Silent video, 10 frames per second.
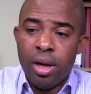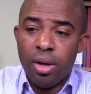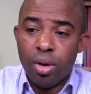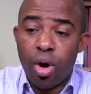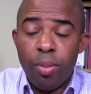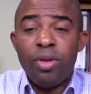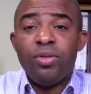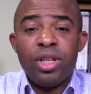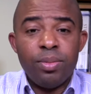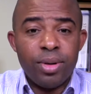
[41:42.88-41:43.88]
You know, a couple of
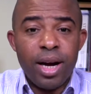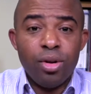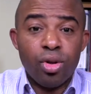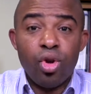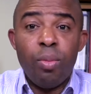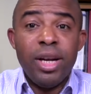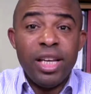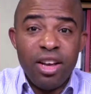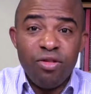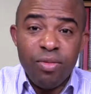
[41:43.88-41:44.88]
years back, you know, somebody
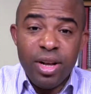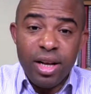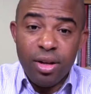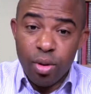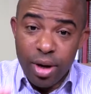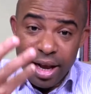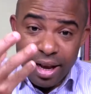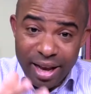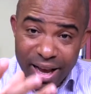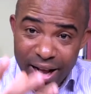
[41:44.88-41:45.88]
gave me, you know, a,
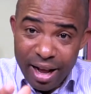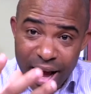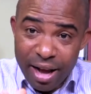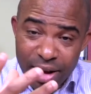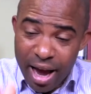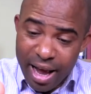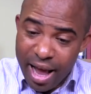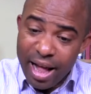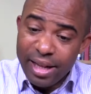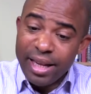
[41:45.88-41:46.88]
a I, I
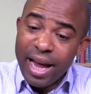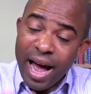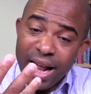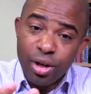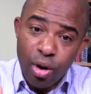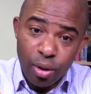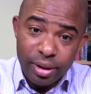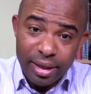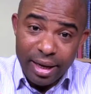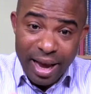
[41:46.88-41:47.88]
held a
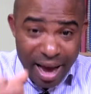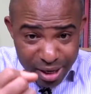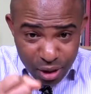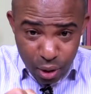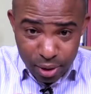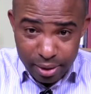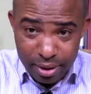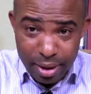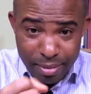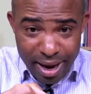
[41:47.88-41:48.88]
handgun, a handgun
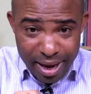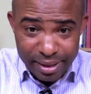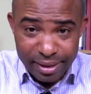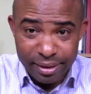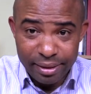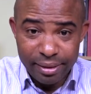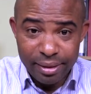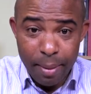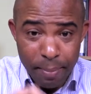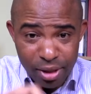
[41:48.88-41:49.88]
in my hand
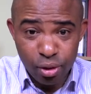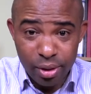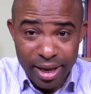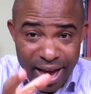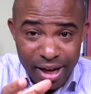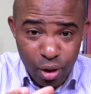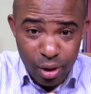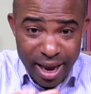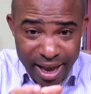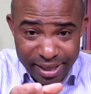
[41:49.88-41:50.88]
a pistol, a
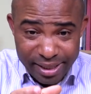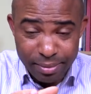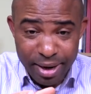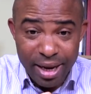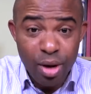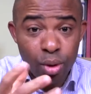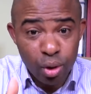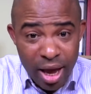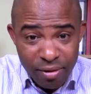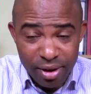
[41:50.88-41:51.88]
handgun. I held it. It was so
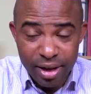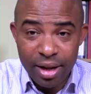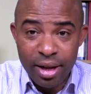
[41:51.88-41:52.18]
heavy.